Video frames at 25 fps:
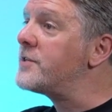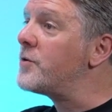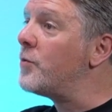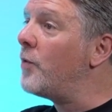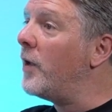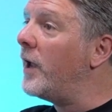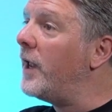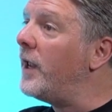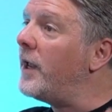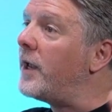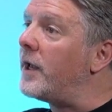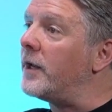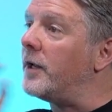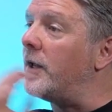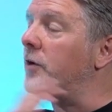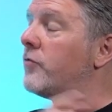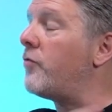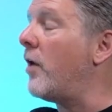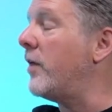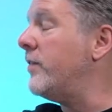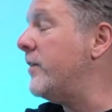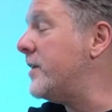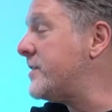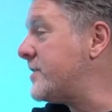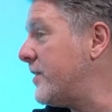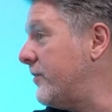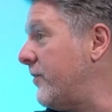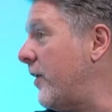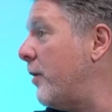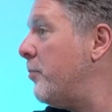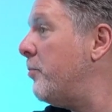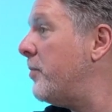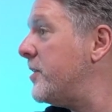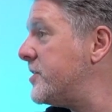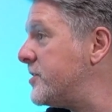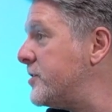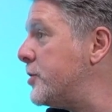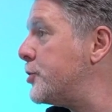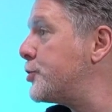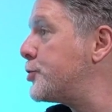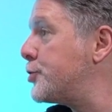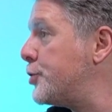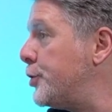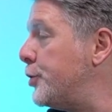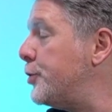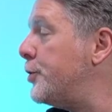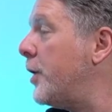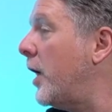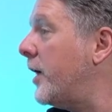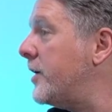a week and I'd run this event business
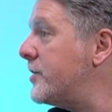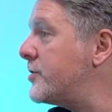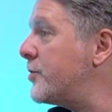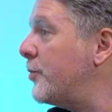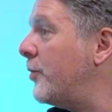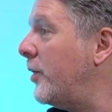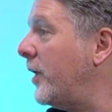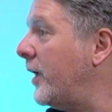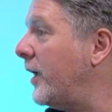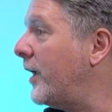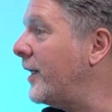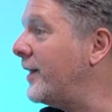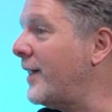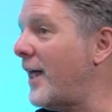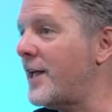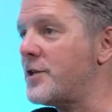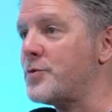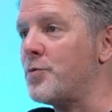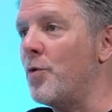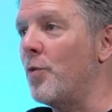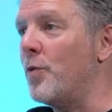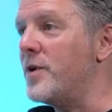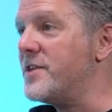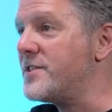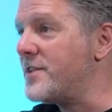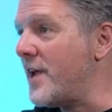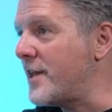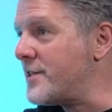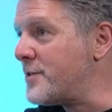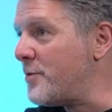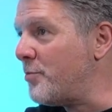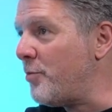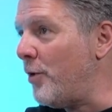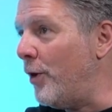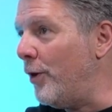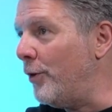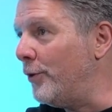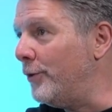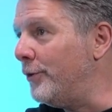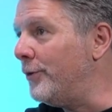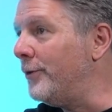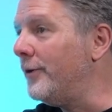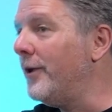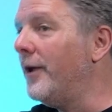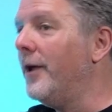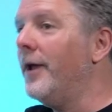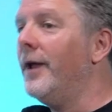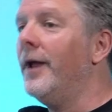2 days a week. And that's what we set upon.